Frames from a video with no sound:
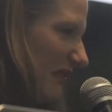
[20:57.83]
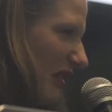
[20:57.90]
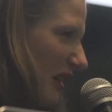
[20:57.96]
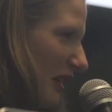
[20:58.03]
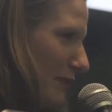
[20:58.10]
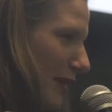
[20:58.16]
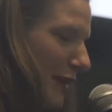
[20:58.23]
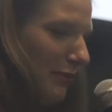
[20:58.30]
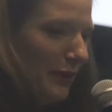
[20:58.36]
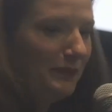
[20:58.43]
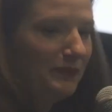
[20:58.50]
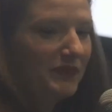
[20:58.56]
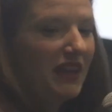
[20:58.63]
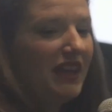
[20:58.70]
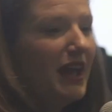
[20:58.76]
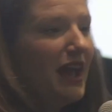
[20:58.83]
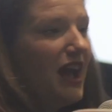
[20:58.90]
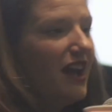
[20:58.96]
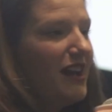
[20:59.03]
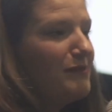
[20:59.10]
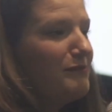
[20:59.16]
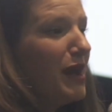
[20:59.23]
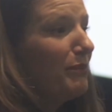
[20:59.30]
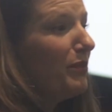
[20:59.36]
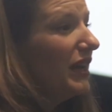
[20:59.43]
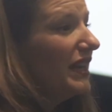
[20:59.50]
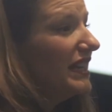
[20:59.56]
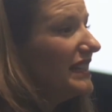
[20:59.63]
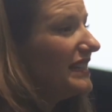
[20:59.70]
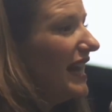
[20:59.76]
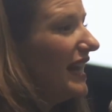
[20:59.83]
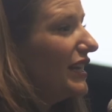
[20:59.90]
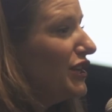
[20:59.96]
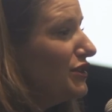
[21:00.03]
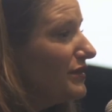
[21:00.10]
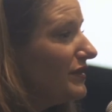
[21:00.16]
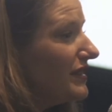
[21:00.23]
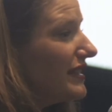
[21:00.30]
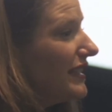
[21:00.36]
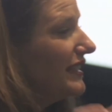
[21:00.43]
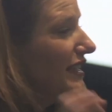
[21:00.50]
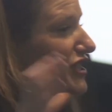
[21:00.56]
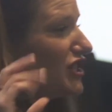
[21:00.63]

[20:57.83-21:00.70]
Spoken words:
30 people. My point is that using the